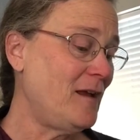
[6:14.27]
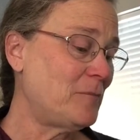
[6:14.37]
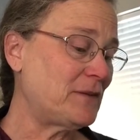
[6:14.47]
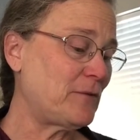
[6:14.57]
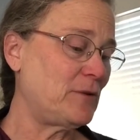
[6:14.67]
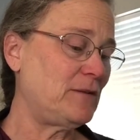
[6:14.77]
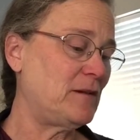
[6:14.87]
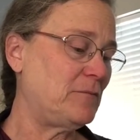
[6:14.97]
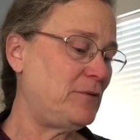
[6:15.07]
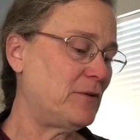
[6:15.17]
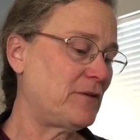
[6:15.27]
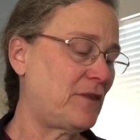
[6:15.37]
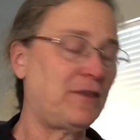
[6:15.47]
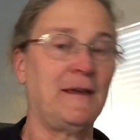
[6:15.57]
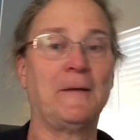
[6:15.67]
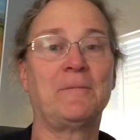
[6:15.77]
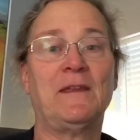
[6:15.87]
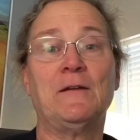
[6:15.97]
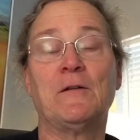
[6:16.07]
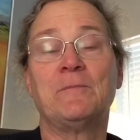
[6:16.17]
But the really important thing
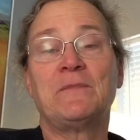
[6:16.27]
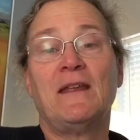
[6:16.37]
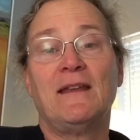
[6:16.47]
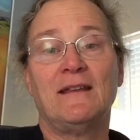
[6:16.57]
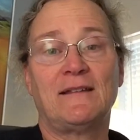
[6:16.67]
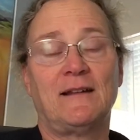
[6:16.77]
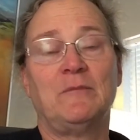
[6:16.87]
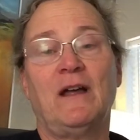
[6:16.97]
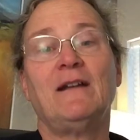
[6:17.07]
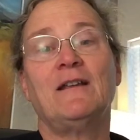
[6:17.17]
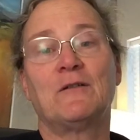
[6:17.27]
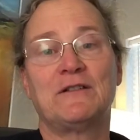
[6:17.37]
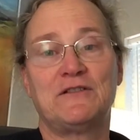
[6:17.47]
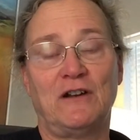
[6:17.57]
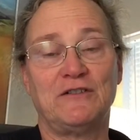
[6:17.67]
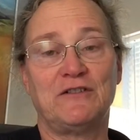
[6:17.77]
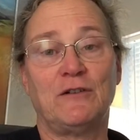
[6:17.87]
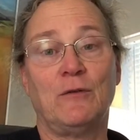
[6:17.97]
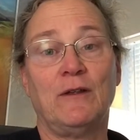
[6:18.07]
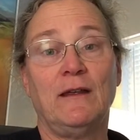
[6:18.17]
here is that I'm not here to judge
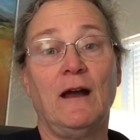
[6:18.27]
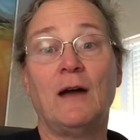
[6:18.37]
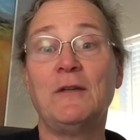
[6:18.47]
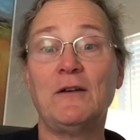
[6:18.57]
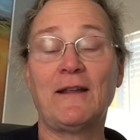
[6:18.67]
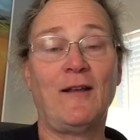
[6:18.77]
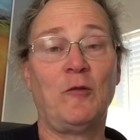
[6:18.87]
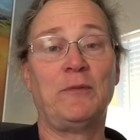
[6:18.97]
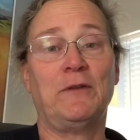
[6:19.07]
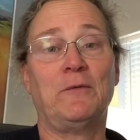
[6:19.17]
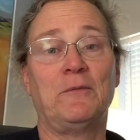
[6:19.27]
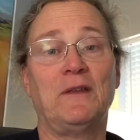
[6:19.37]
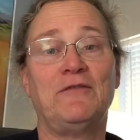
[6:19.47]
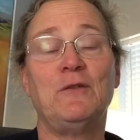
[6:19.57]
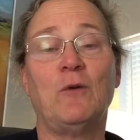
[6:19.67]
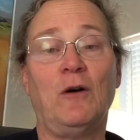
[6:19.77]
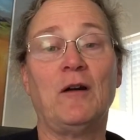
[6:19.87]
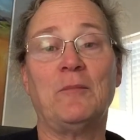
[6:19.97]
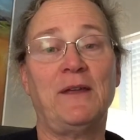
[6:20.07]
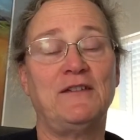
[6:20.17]
you. I'm here to help you. If you
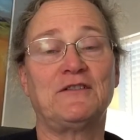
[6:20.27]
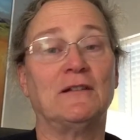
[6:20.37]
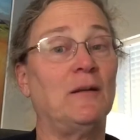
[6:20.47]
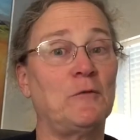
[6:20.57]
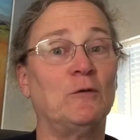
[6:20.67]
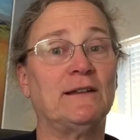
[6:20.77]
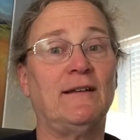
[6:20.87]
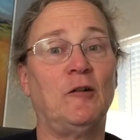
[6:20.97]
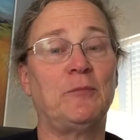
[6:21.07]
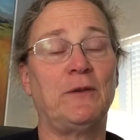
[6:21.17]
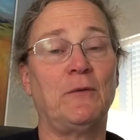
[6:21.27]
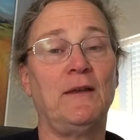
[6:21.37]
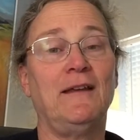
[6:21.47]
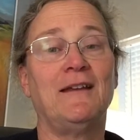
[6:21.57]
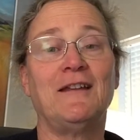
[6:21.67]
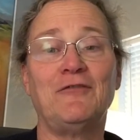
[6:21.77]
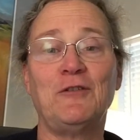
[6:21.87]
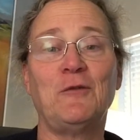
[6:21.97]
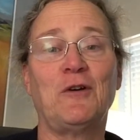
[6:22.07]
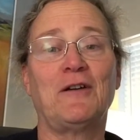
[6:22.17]
are a patient, I'm going to help you. If
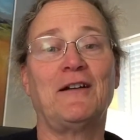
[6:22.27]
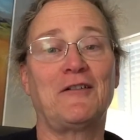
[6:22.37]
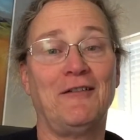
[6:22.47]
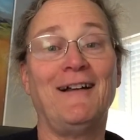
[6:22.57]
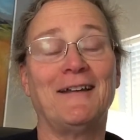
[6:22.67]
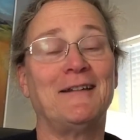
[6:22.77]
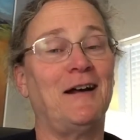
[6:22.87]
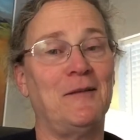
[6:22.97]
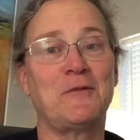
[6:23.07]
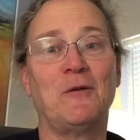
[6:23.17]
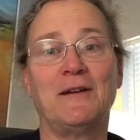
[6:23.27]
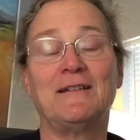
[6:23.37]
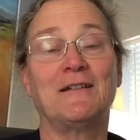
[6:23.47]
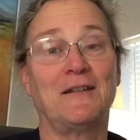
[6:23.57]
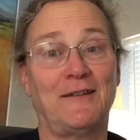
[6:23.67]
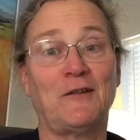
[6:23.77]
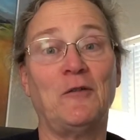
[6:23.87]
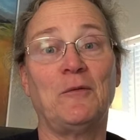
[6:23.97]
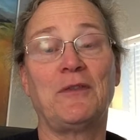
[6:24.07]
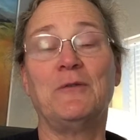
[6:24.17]
you are a client, I'm going to
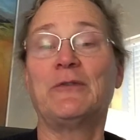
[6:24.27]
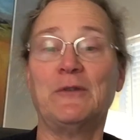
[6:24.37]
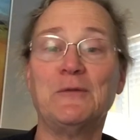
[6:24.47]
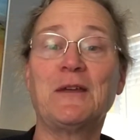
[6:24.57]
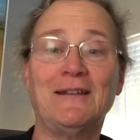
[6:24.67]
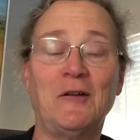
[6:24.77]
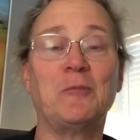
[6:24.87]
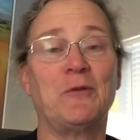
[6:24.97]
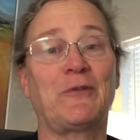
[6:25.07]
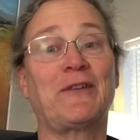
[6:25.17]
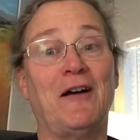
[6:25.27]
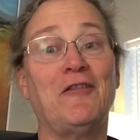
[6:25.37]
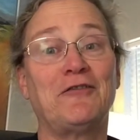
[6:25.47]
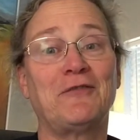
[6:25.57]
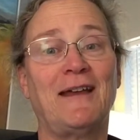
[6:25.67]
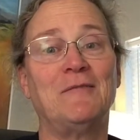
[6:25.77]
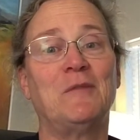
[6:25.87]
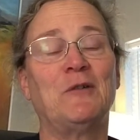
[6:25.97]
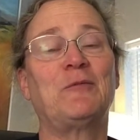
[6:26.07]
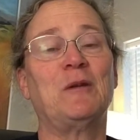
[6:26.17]
consult with you so you can help yourself. And
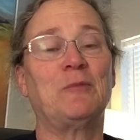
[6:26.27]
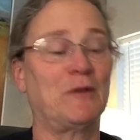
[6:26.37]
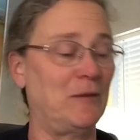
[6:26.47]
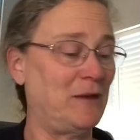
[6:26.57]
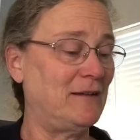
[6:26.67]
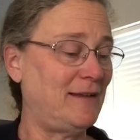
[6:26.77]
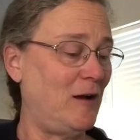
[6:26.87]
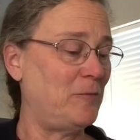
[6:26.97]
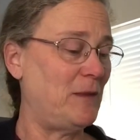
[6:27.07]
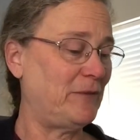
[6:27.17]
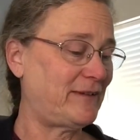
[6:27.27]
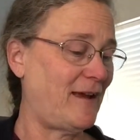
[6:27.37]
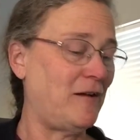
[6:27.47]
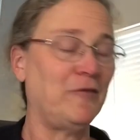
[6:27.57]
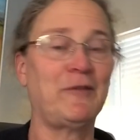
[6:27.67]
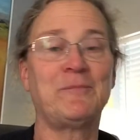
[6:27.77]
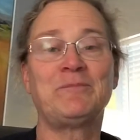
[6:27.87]
most people are coming in to help themselves.